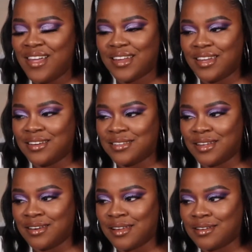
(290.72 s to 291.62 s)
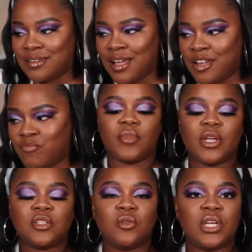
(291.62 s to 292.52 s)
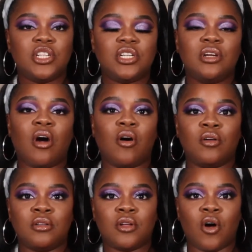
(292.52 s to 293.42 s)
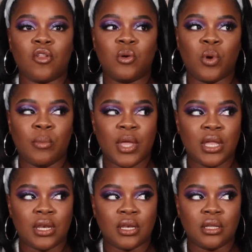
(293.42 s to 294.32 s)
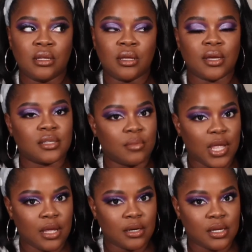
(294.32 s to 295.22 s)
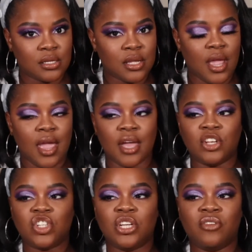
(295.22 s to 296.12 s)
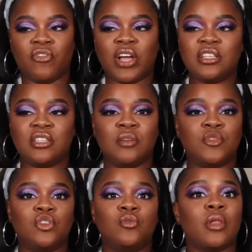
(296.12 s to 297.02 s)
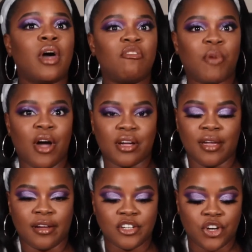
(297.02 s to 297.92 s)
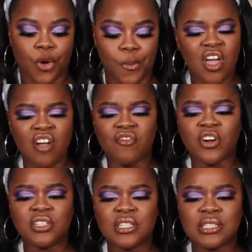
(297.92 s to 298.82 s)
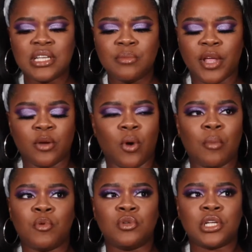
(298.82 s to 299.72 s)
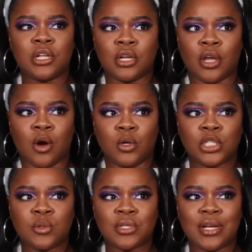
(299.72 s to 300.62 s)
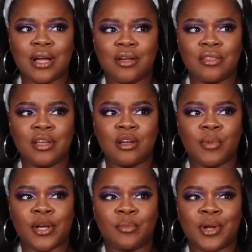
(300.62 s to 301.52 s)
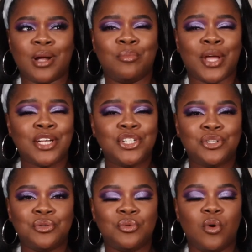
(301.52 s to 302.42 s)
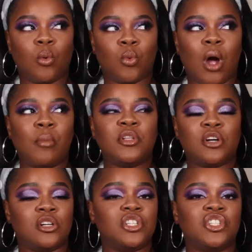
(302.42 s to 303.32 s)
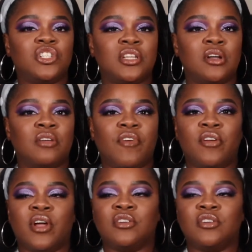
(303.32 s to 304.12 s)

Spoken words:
Candiace said, not today. So then she calls all the women except Candiace, and she invites them to the live podcast show. At first, it seemed like Robin was gonna go. She was like, I'll think about it, but I bet you Robin talked to Gizelle and found out